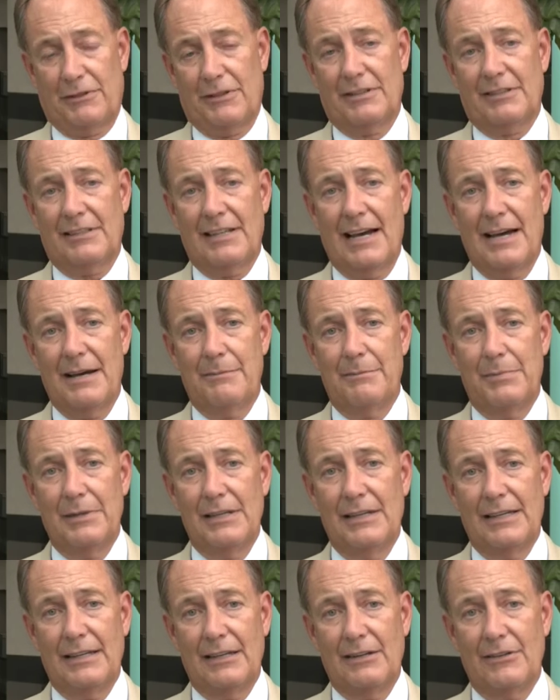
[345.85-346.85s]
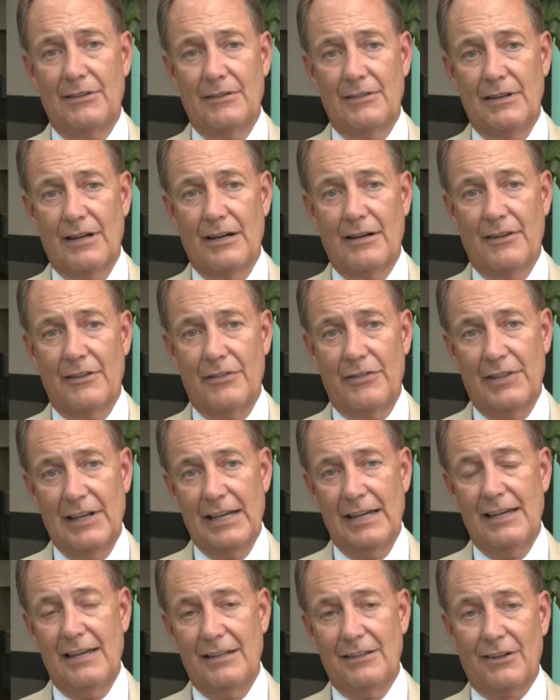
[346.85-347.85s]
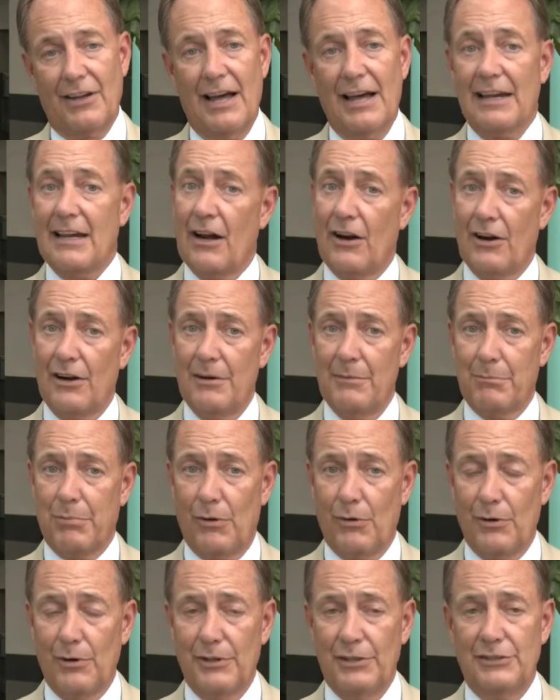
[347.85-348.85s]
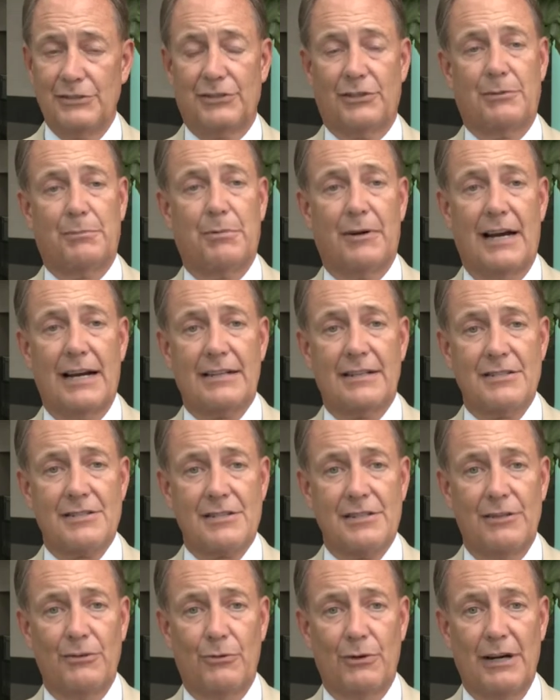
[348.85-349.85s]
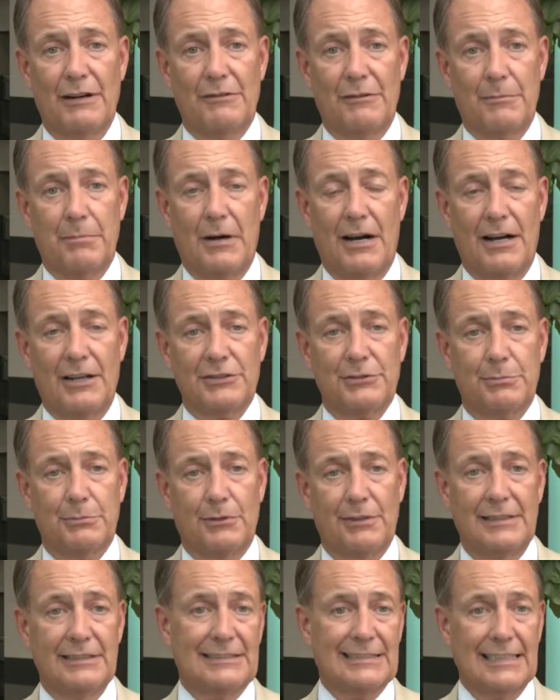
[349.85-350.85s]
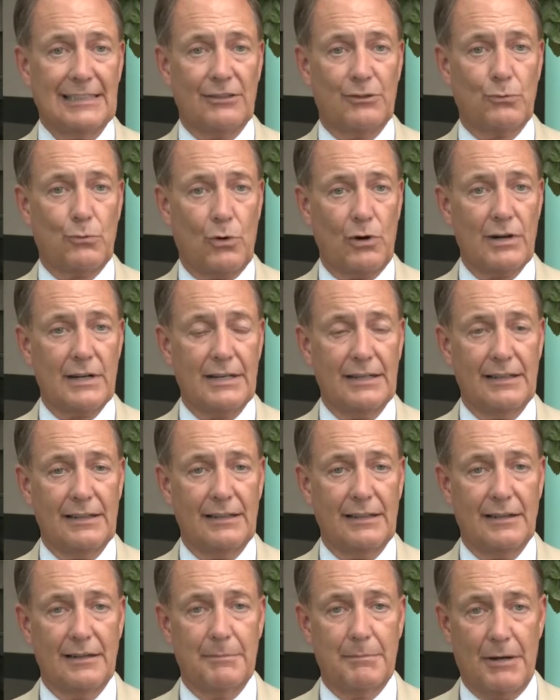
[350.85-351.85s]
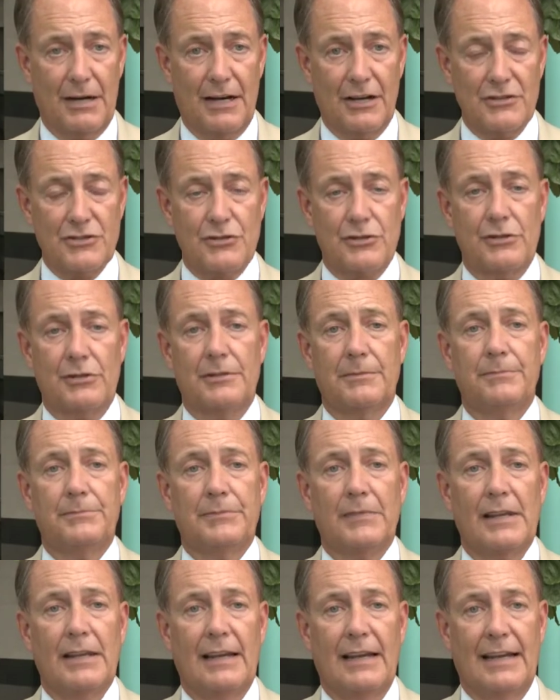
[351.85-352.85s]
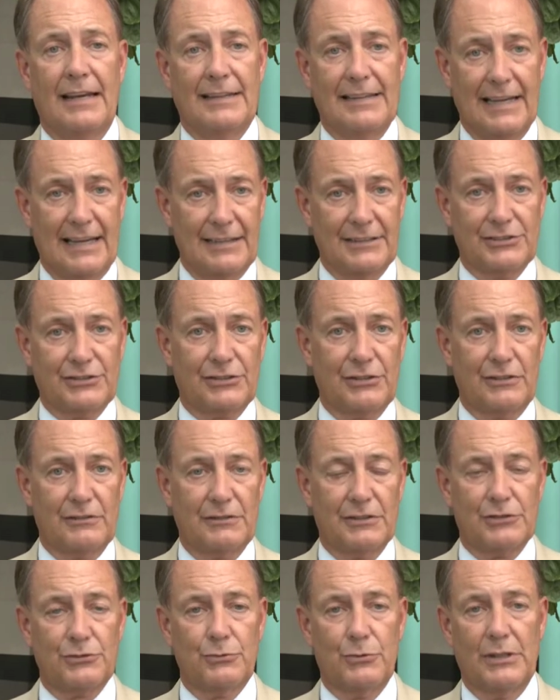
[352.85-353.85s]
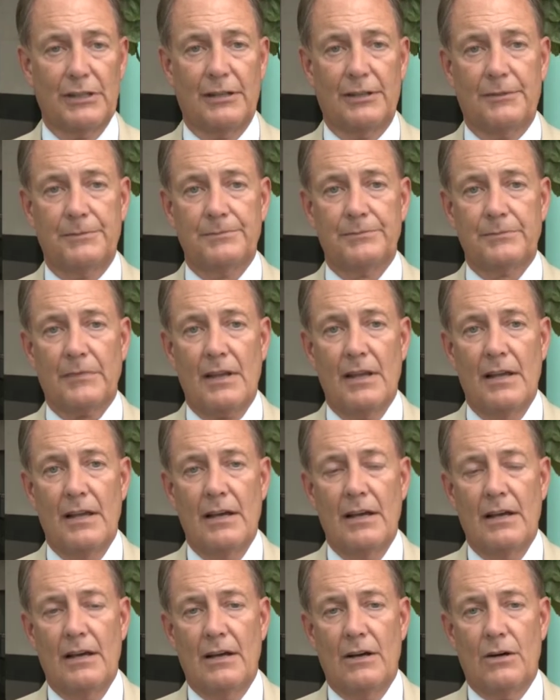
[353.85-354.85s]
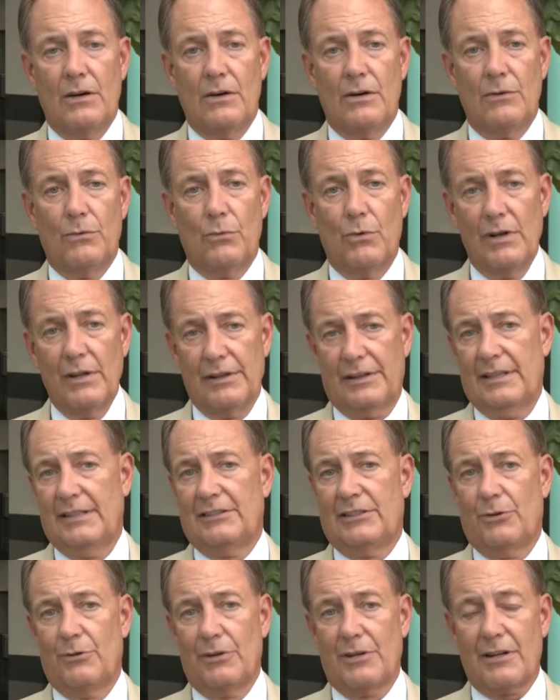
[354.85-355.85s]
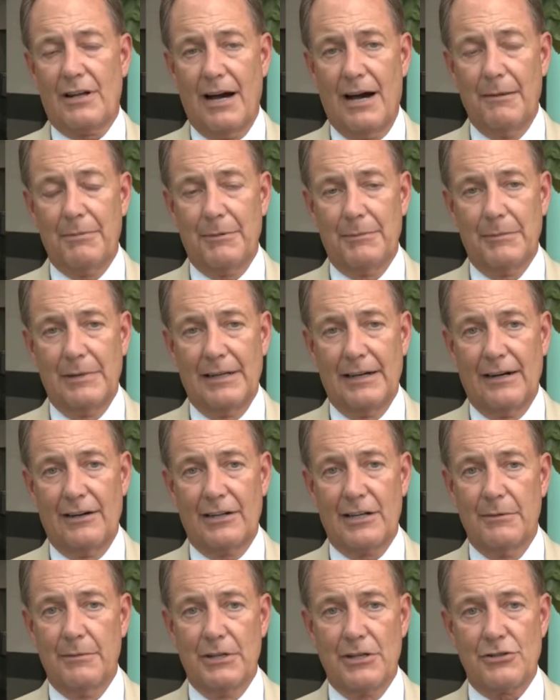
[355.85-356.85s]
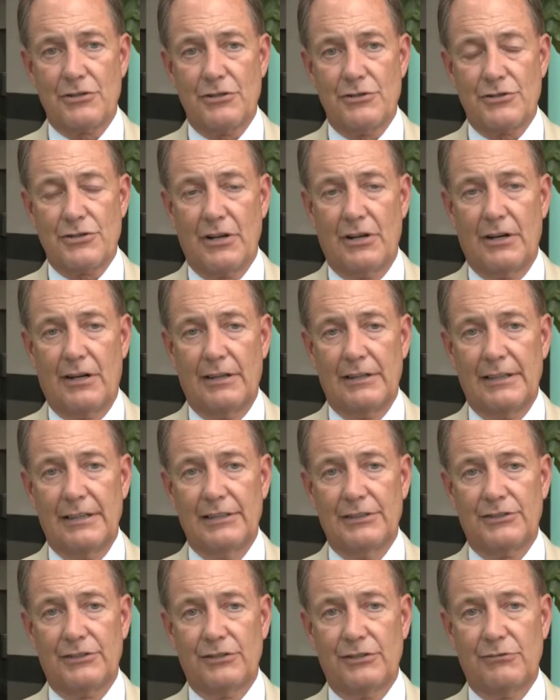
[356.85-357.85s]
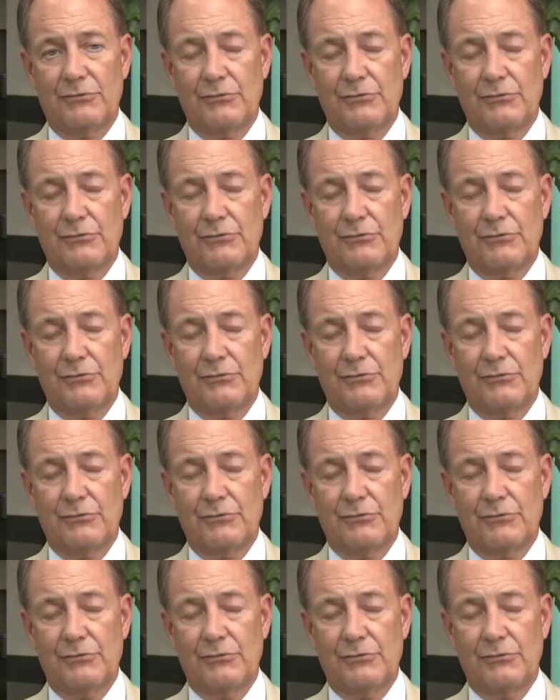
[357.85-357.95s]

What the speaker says: for the time being, they, like our employees, are practicing wherever possible a teleworking posture, and that has served us well. One of the things I want to compliment our commissioners on is the